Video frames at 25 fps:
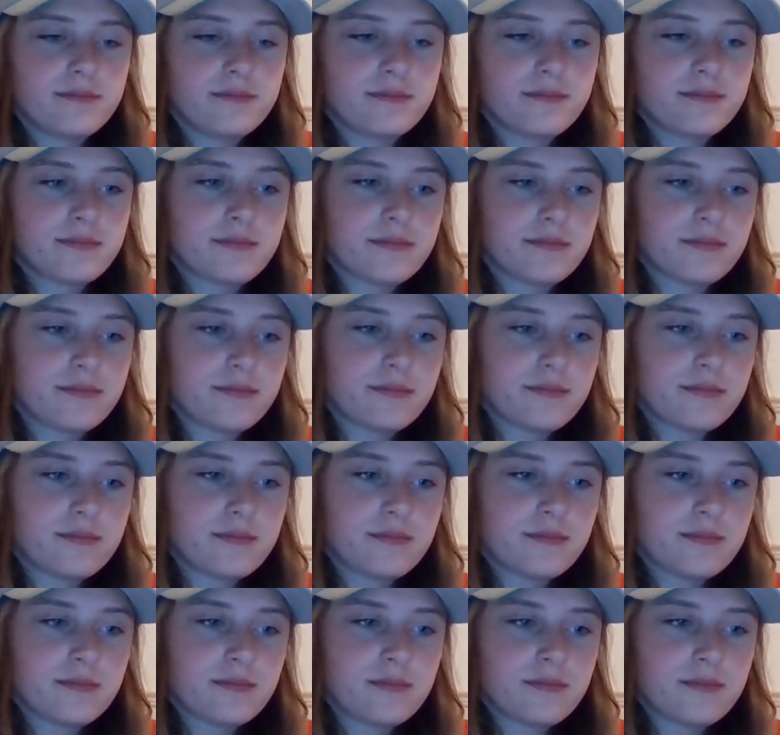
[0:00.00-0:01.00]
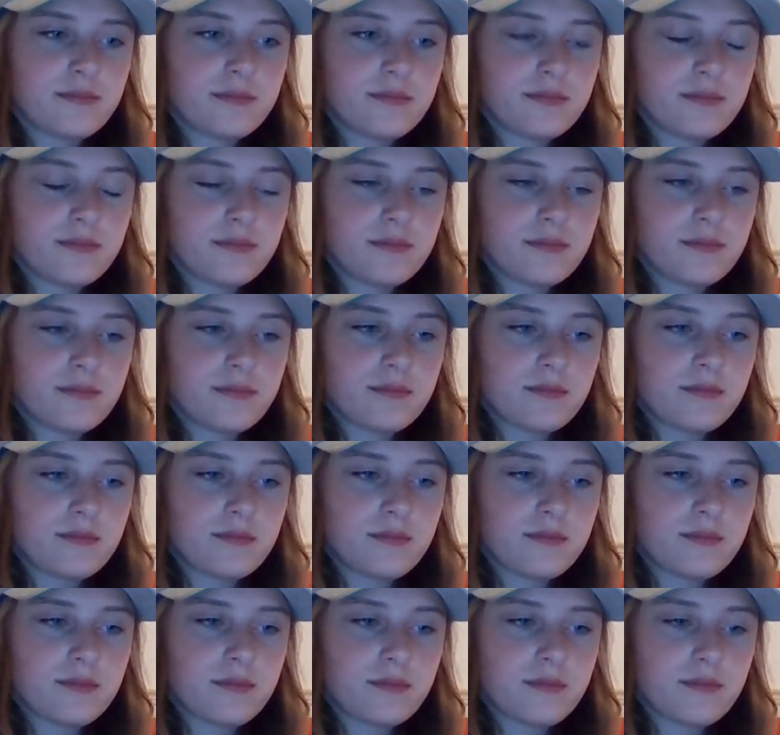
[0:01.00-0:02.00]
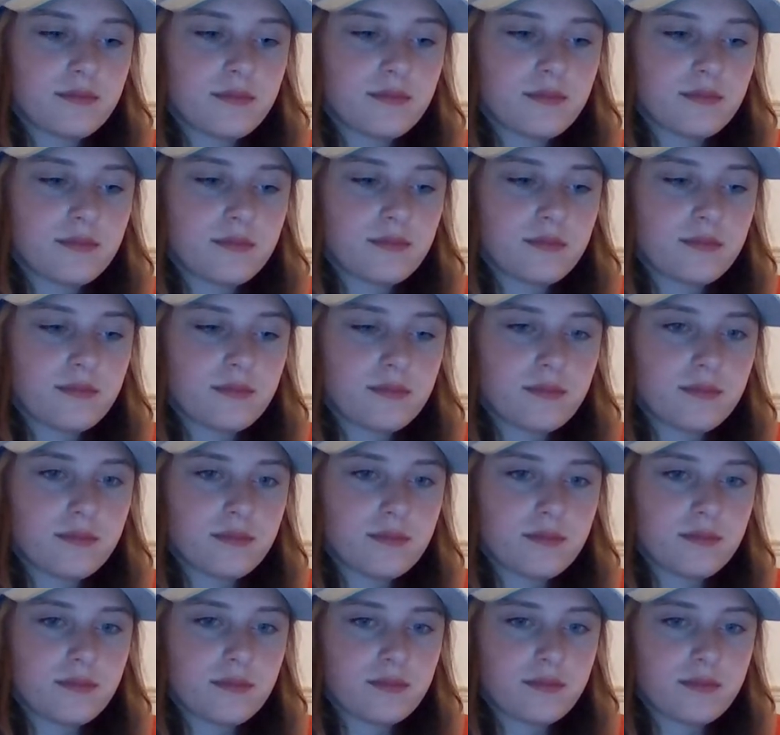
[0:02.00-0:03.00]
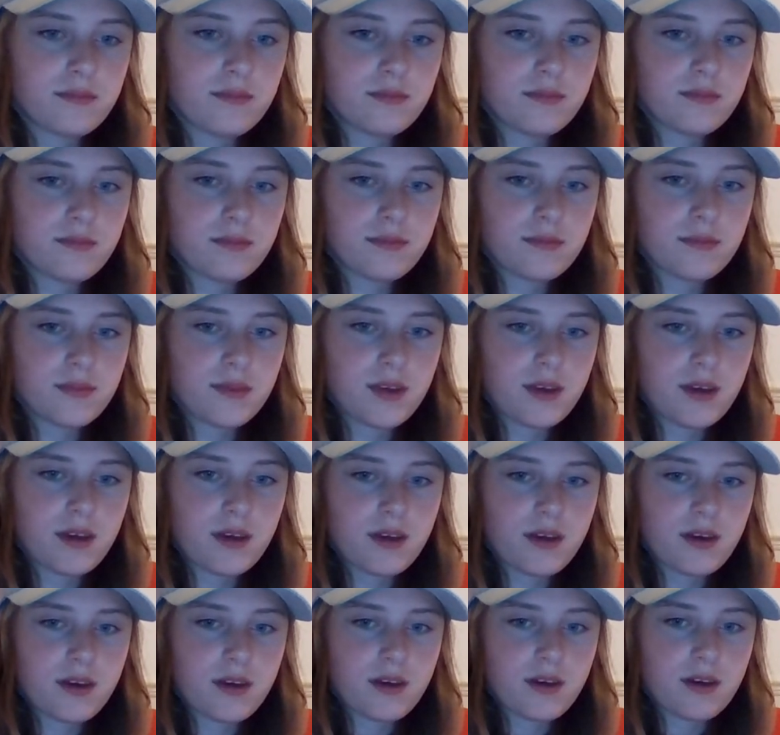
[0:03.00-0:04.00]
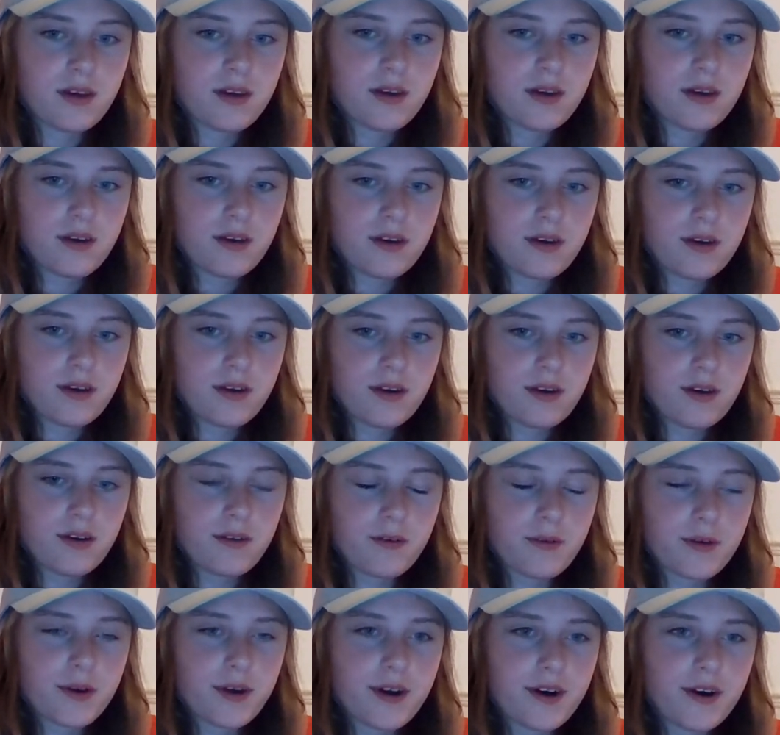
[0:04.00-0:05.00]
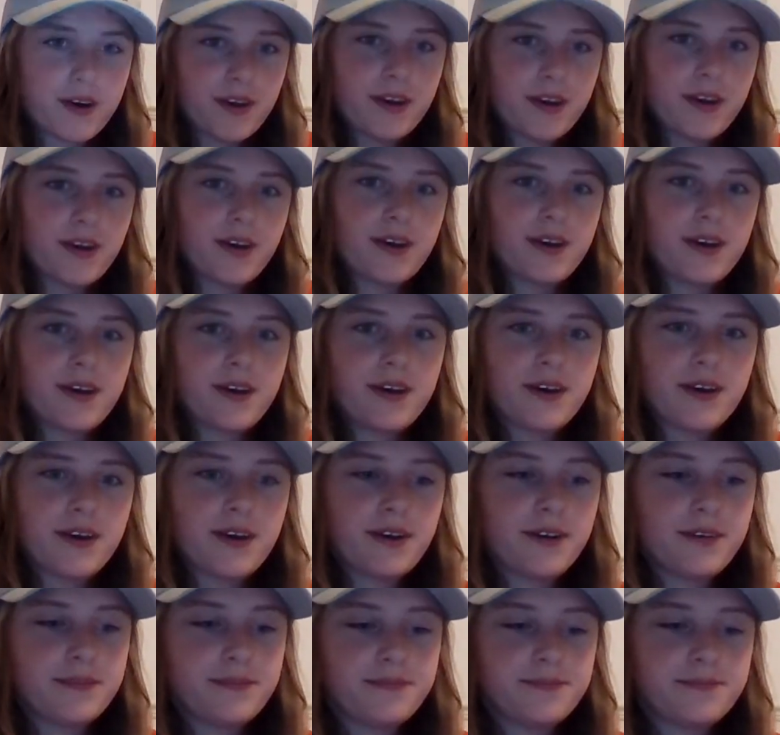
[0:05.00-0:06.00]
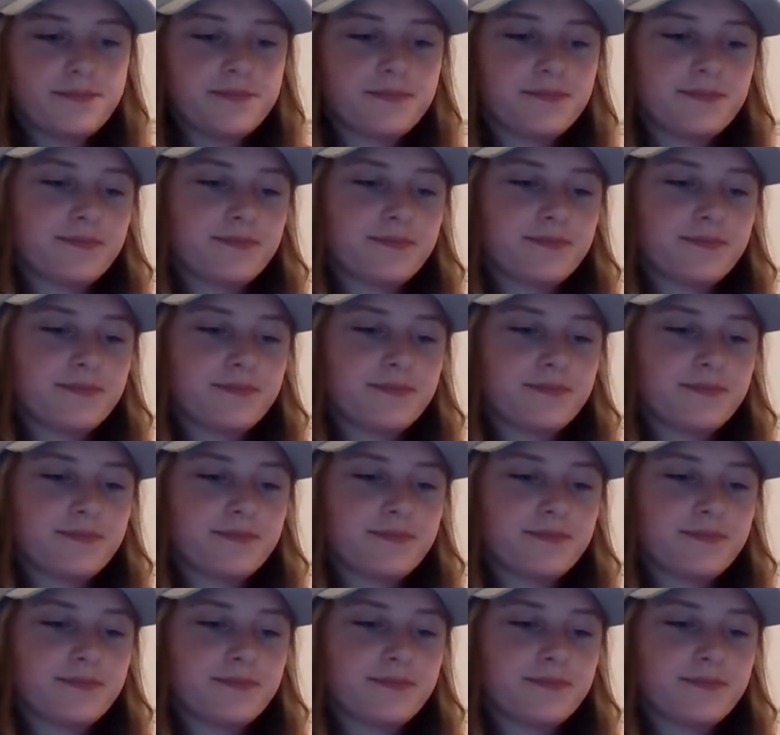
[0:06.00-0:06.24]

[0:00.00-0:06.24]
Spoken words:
(no one is talking)